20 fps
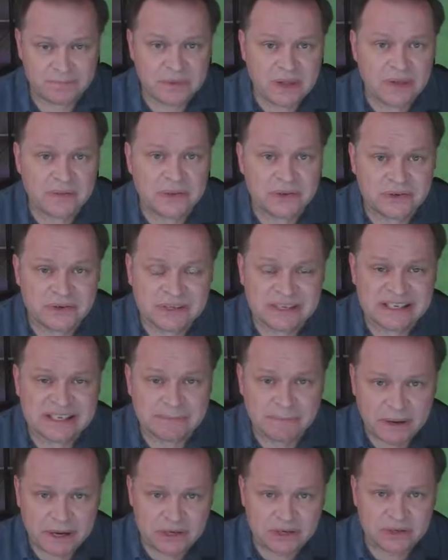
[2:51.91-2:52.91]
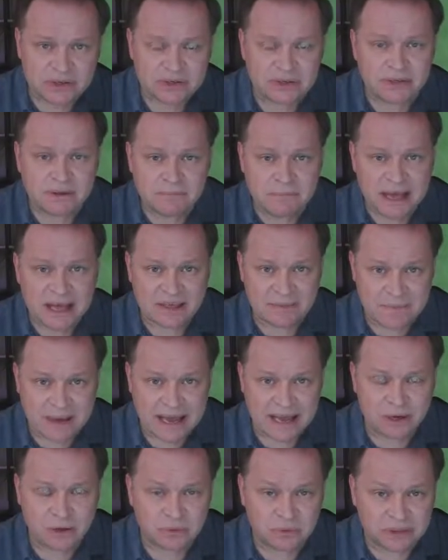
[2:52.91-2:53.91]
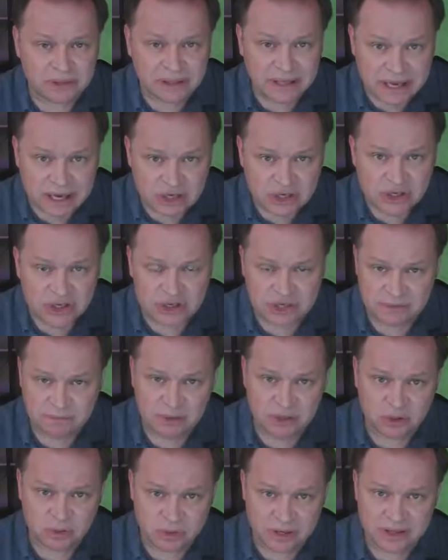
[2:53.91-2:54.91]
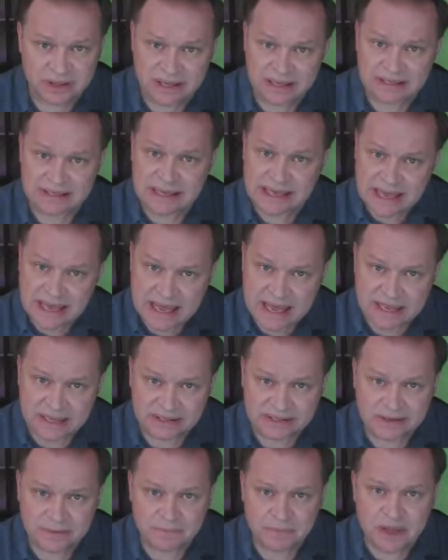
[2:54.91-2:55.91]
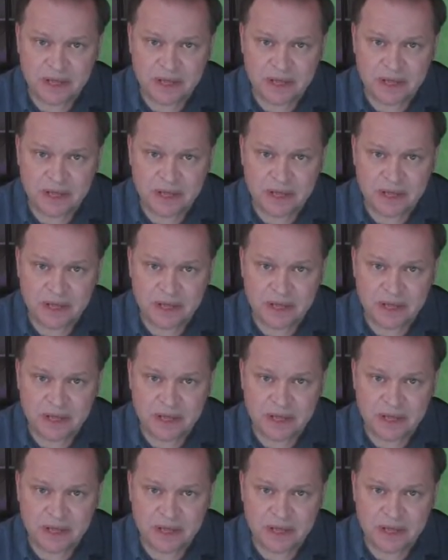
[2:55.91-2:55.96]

and there's a special mathematical relationship between these keys.